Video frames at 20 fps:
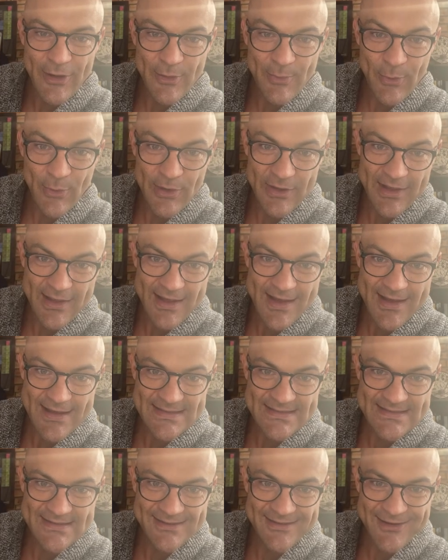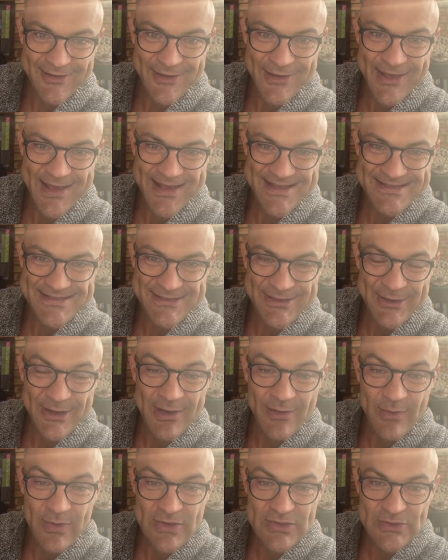Good morning, guys. Okay, so
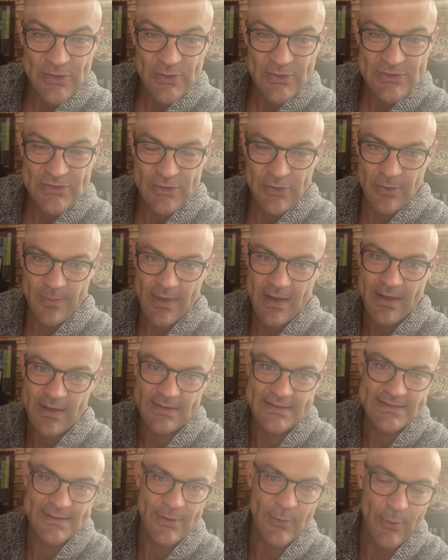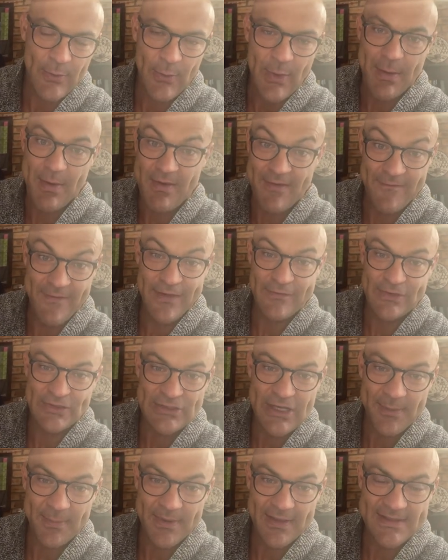I want to talk to you about one of my
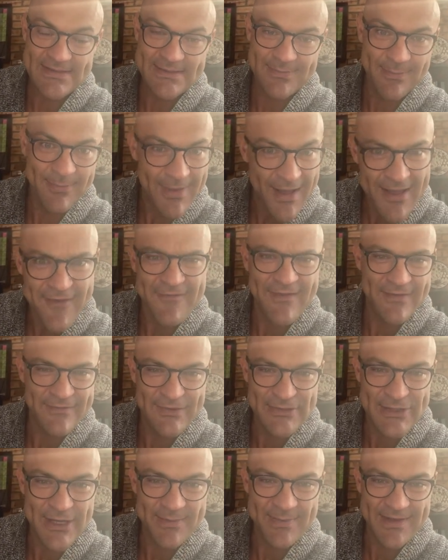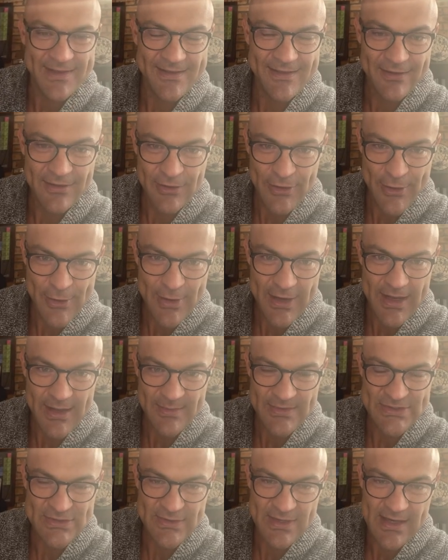favorite topics, my favorite topic,
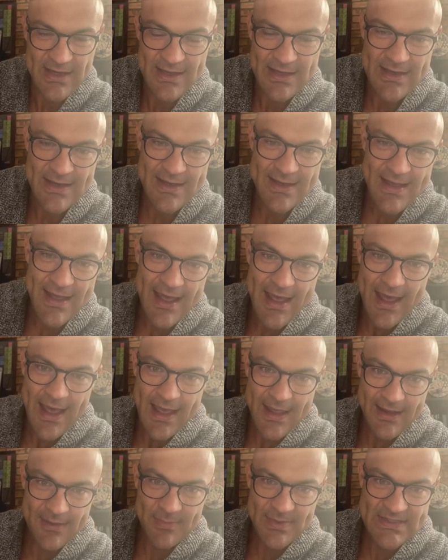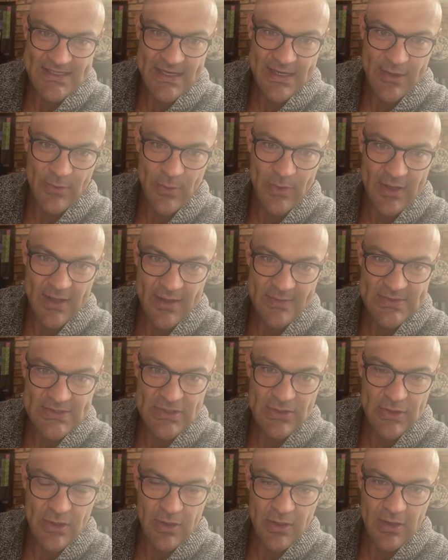neurochemistry. And in particular, when it
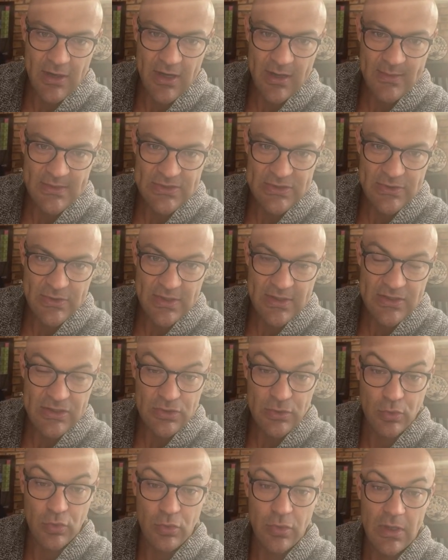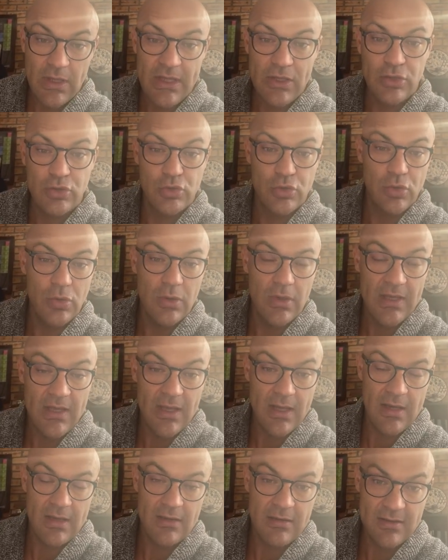comes to neurochemistry, to really
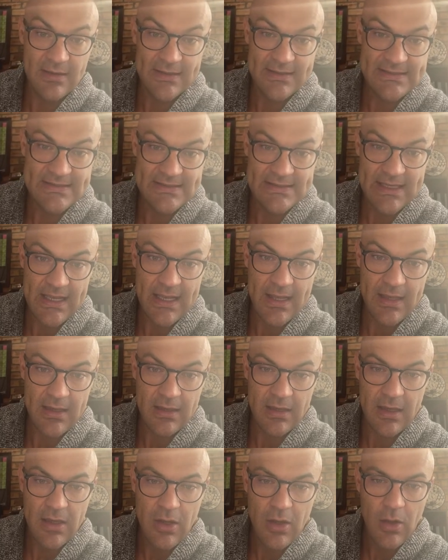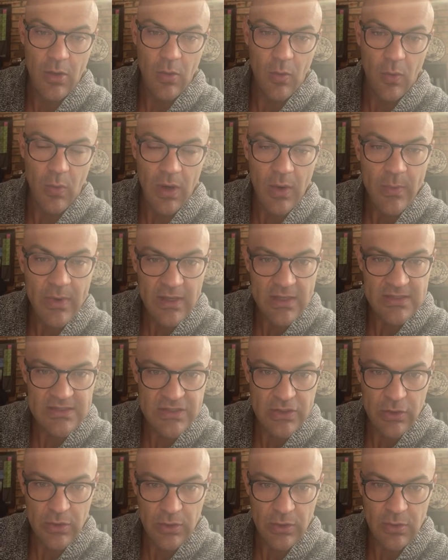truly understand what we need
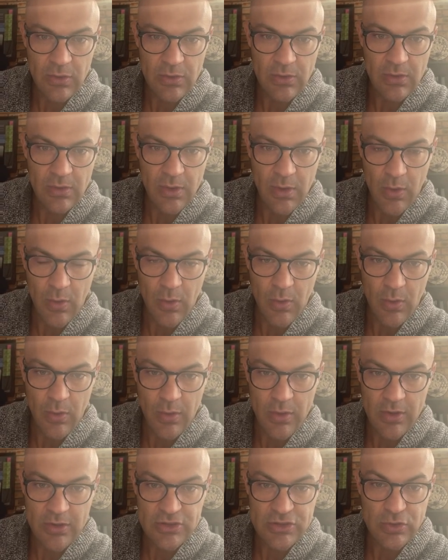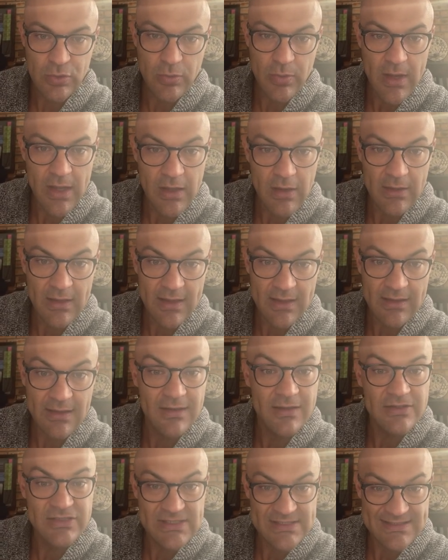to do in order to regulate
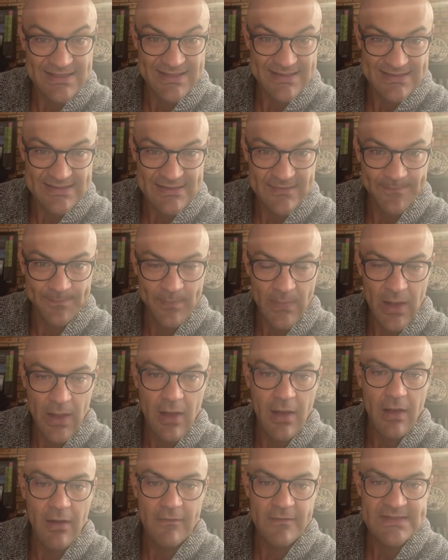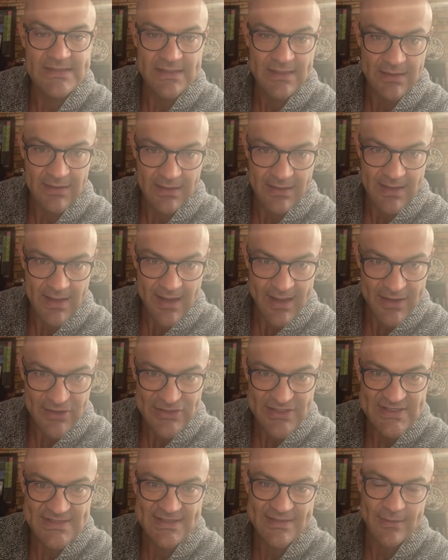the logistics of signaling
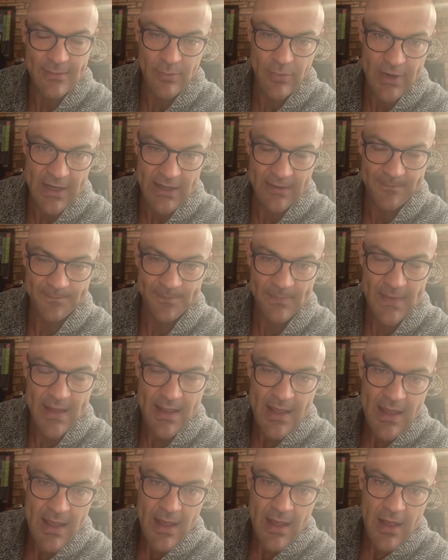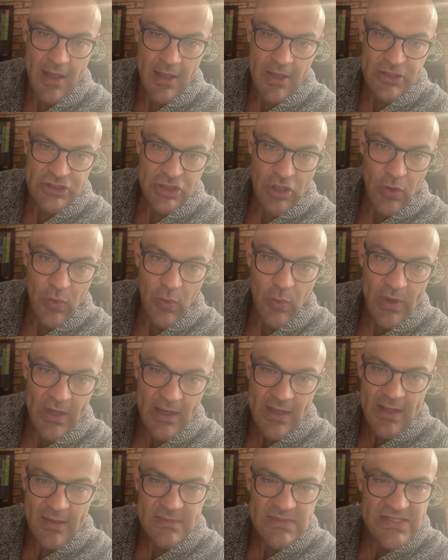agents in the brain. So when
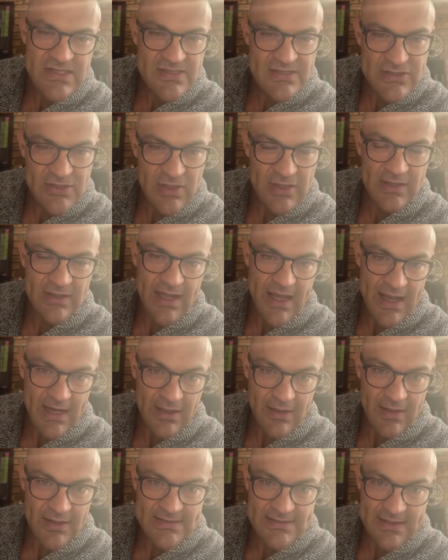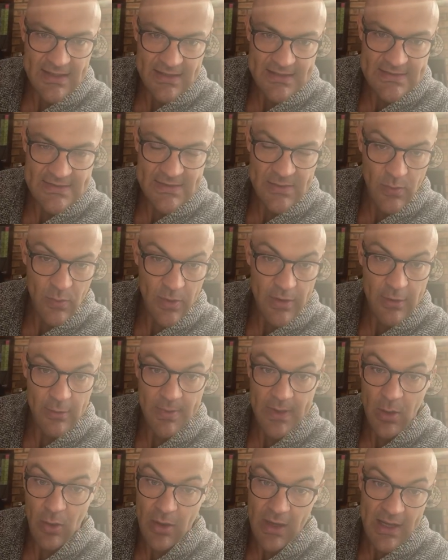it comes to certain diagnostics, whether
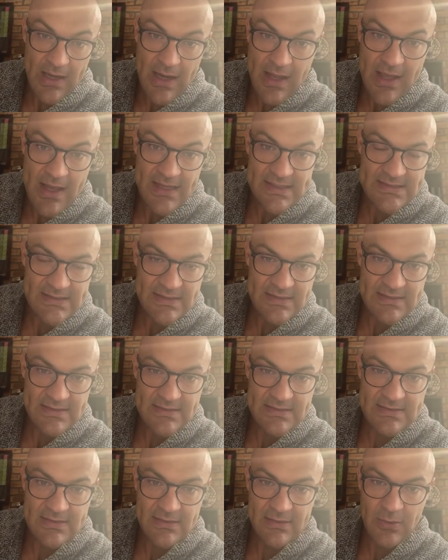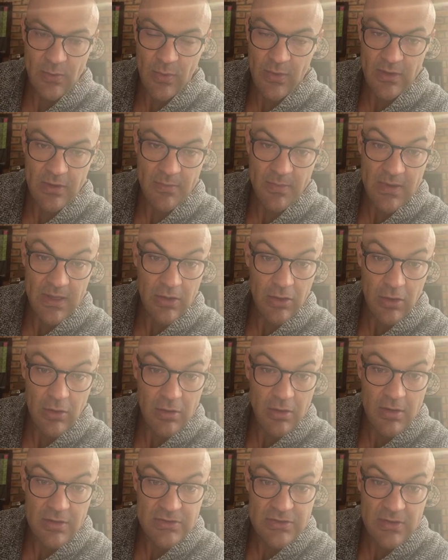it be organic acids, whether it be
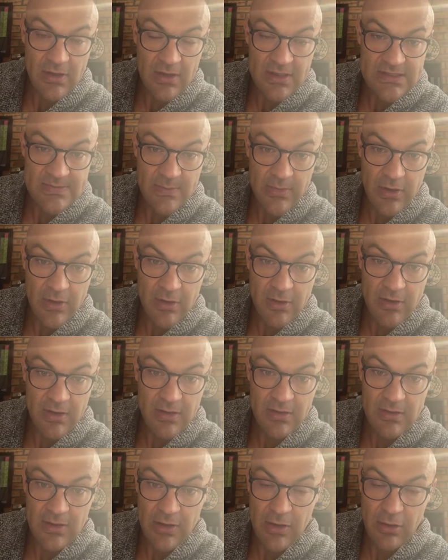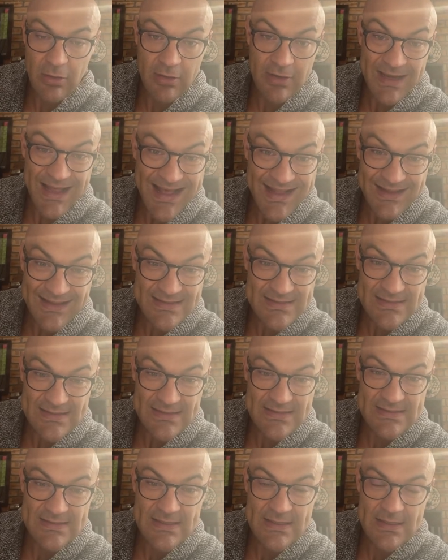neurotransmitter,
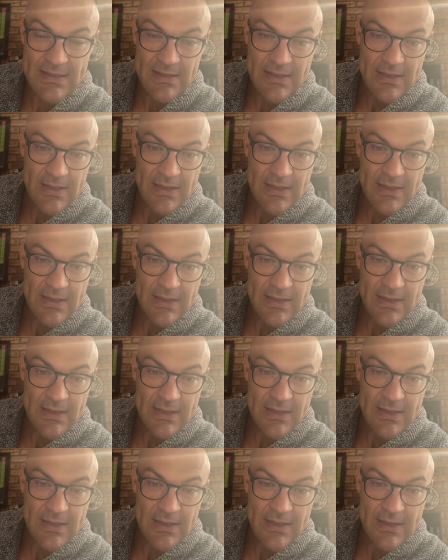urinalysis,